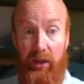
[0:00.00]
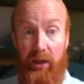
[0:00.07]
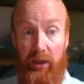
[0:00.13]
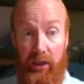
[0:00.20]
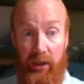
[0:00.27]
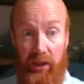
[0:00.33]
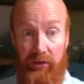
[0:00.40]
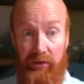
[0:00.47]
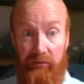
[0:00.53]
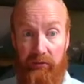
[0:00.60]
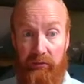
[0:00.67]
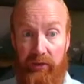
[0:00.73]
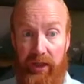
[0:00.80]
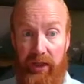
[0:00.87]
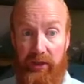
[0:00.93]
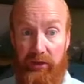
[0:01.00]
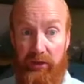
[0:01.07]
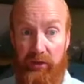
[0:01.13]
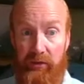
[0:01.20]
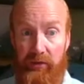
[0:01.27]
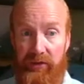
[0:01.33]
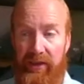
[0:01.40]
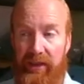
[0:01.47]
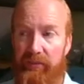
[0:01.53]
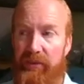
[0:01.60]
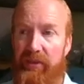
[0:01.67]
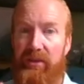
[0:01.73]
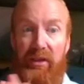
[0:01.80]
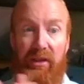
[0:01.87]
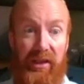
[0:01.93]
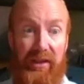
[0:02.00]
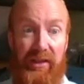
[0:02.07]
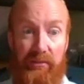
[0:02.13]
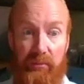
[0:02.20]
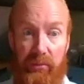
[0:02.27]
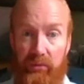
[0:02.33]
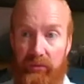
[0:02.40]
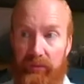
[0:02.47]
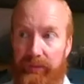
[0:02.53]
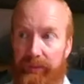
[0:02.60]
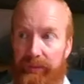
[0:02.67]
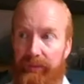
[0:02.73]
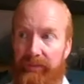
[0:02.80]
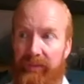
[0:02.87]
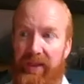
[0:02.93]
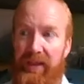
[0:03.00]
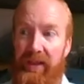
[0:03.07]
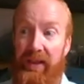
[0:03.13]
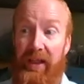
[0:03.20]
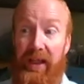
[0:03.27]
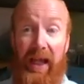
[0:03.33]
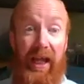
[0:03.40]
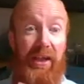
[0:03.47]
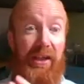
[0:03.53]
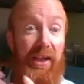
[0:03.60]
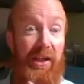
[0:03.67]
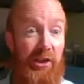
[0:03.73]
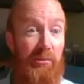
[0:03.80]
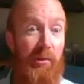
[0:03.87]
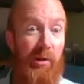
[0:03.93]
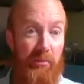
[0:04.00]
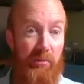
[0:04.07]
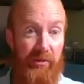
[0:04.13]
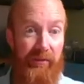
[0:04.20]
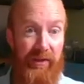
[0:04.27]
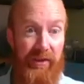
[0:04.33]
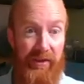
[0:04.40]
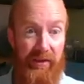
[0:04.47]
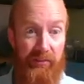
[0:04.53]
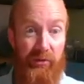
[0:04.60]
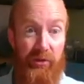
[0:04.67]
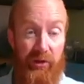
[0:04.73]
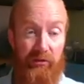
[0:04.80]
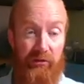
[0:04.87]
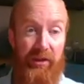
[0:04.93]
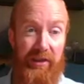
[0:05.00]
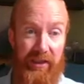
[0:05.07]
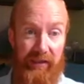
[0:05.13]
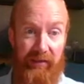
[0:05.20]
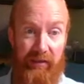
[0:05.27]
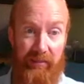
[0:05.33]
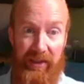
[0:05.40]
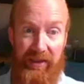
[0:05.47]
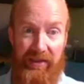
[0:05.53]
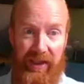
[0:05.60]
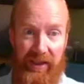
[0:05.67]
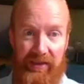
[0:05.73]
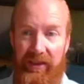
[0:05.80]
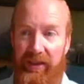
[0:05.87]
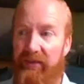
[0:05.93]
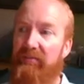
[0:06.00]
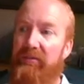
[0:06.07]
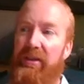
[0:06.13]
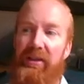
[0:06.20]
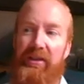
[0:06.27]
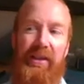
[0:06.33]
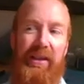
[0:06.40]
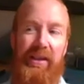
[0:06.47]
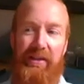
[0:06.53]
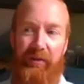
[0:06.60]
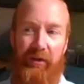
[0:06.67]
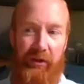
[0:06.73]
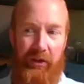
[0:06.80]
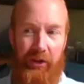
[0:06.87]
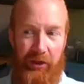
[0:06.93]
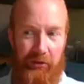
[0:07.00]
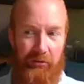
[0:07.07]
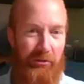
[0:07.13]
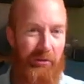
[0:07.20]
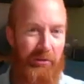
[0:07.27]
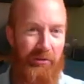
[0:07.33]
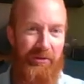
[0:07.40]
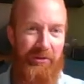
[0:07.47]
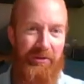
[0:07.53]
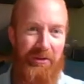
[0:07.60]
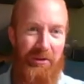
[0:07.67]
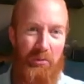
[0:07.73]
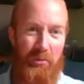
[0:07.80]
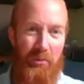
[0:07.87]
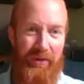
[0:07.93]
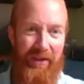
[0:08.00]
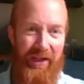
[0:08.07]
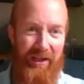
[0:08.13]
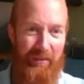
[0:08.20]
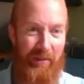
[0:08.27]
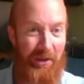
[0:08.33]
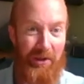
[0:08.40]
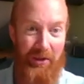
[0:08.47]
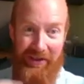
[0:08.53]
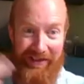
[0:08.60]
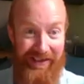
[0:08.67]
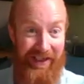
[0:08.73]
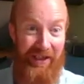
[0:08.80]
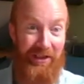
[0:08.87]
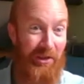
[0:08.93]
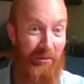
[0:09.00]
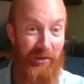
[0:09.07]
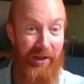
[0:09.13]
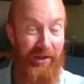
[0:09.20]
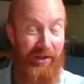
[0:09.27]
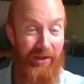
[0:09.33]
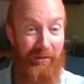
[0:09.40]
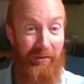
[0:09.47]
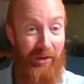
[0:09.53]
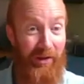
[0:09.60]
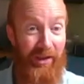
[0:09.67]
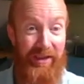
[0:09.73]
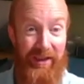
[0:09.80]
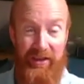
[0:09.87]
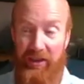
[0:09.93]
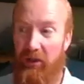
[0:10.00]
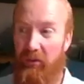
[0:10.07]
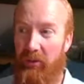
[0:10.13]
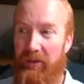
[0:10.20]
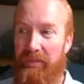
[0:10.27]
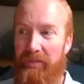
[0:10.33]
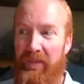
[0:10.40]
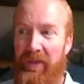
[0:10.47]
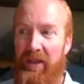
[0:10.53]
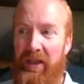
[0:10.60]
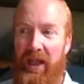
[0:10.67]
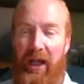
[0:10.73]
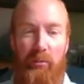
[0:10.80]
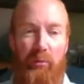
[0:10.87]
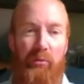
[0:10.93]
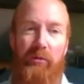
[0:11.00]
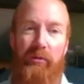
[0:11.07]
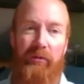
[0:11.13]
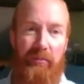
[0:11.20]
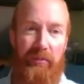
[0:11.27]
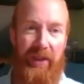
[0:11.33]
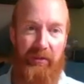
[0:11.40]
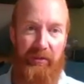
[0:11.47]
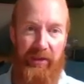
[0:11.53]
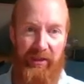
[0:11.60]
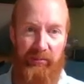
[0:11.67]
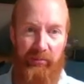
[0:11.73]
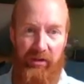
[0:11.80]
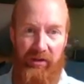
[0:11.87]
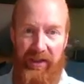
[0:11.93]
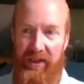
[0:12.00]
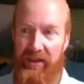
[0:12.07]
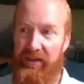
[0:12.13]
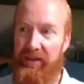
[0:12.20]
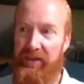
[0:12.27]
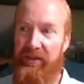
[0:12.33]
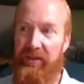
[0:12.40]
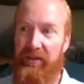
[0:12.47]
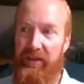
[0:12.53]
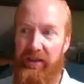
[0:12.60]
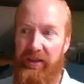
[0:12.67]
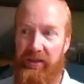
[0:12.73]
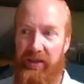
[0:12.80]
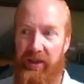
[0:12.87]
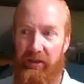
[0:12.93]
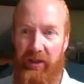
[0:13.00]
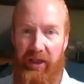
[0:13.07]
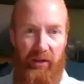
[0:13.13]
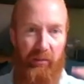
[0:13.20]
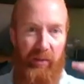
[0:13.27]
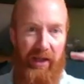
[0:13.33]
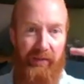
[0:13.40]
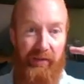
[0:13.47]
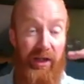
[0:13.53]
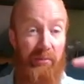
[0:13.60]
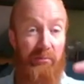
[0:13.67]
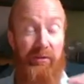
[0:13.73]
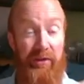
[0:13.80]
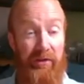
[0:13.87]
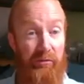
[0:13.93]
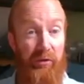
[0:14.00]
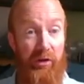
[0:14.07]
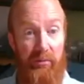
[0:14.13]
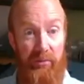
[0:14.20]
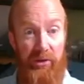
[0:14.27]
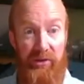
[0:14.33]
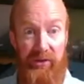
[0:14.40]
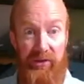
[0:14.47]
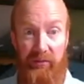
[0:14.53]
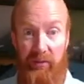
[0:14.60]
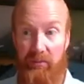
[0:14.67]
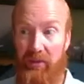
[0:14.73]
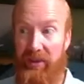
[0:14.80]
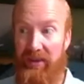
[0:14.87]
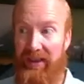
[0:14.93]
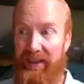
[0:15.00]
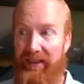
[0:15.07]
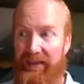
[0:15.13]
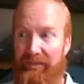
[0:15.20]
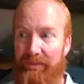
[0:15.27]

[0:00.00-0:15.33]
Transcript: of cluster of related concepts is important. And then you might move into some sort of criteria-based testing. So there's a very kind of crude one there about kind of selecting what kind of a holiday to go on. And we're all familiar with these processes. So, we have a number of different options that we might take,